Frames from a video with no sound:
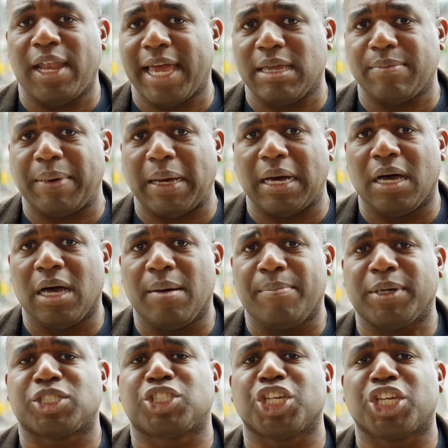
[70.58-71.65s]
Labour,
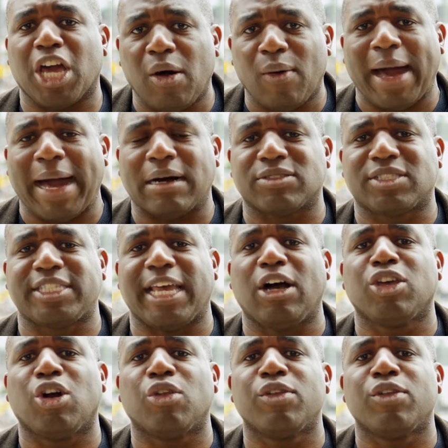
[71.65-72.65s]
but to go out, tell your